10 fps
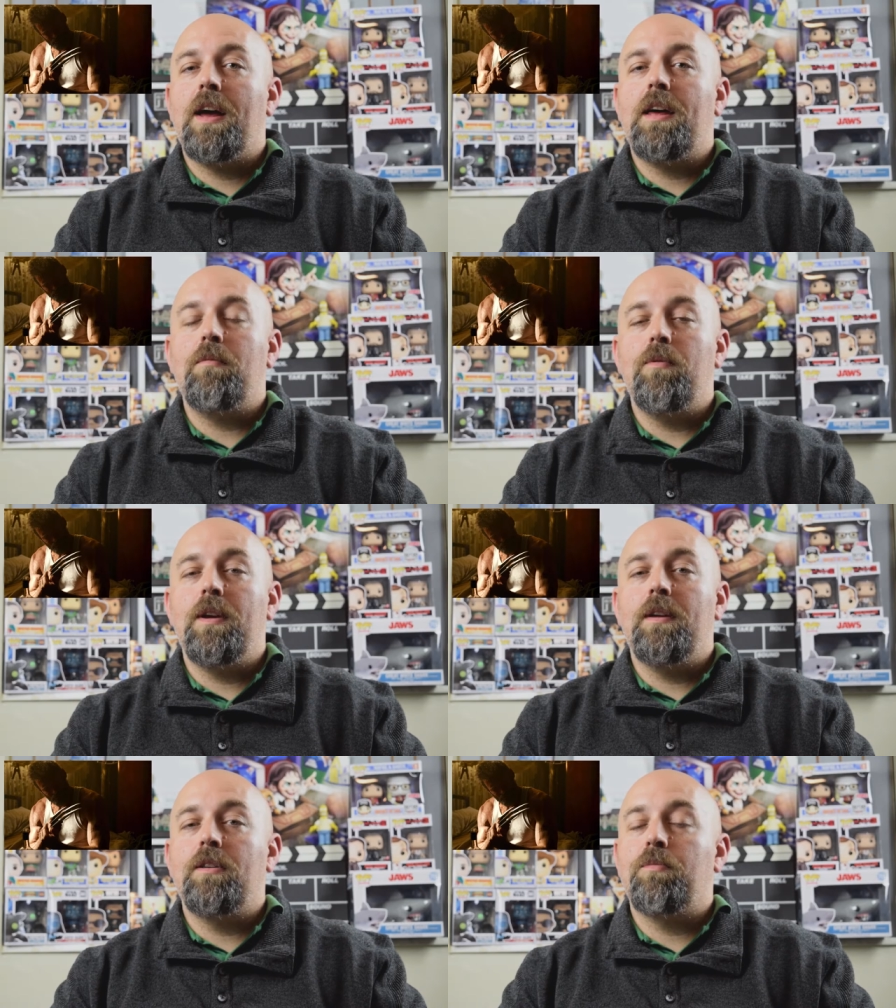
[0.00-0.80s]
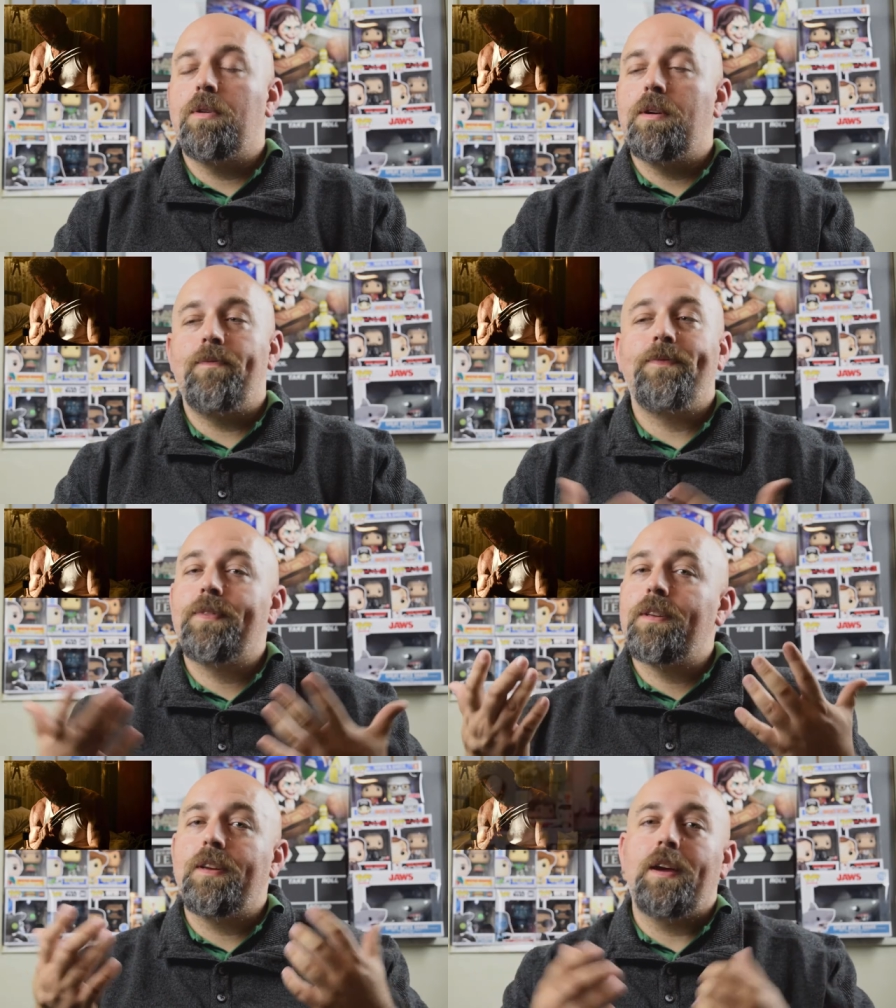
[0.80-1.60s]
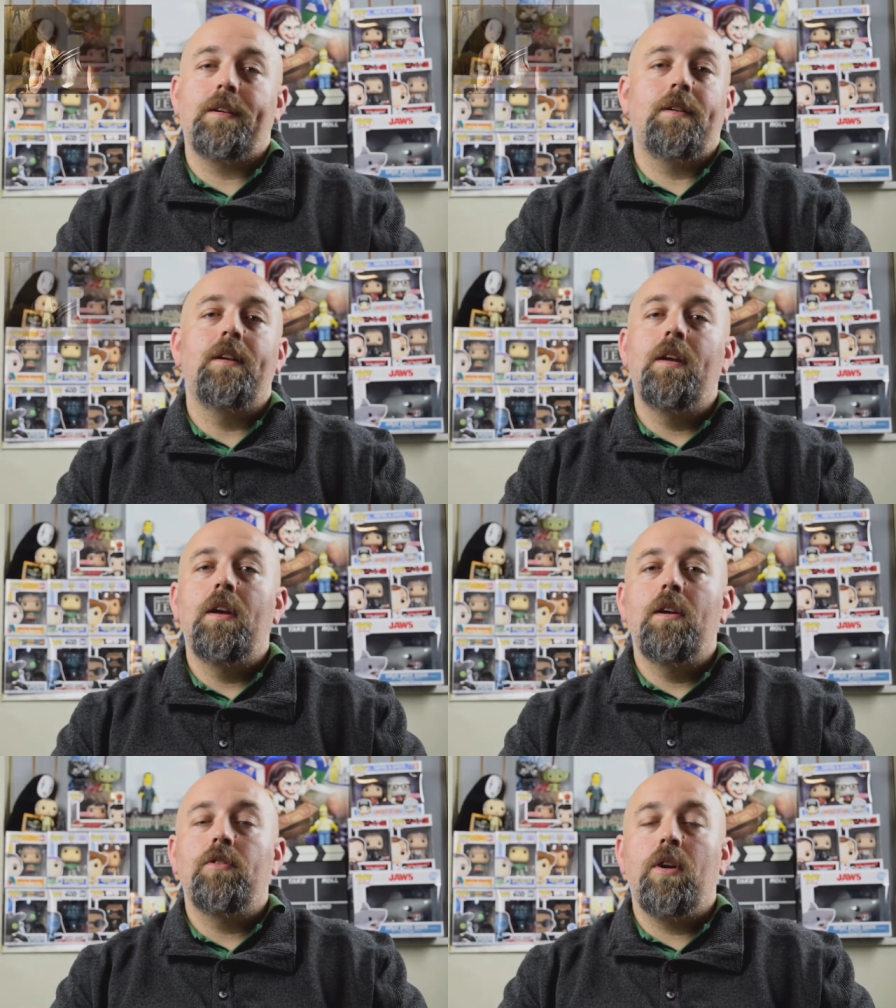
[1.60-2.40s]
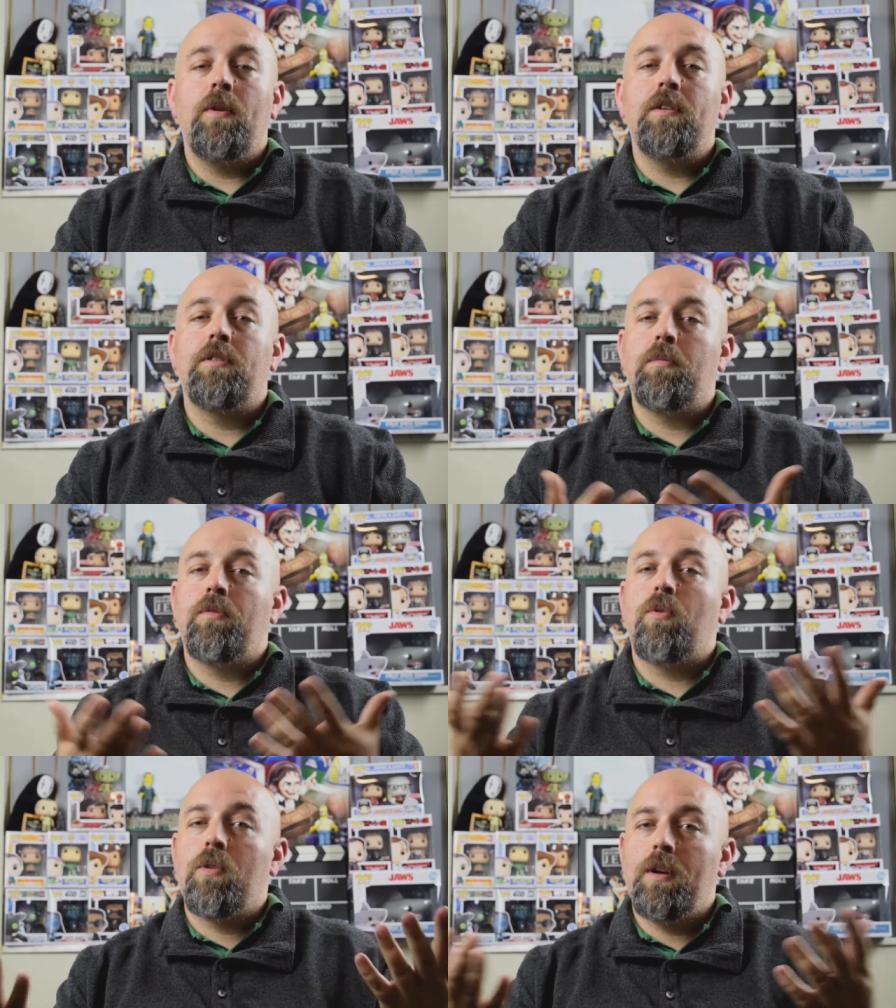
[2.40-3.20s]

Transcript: that movie is, but yeah. So anyways, number 4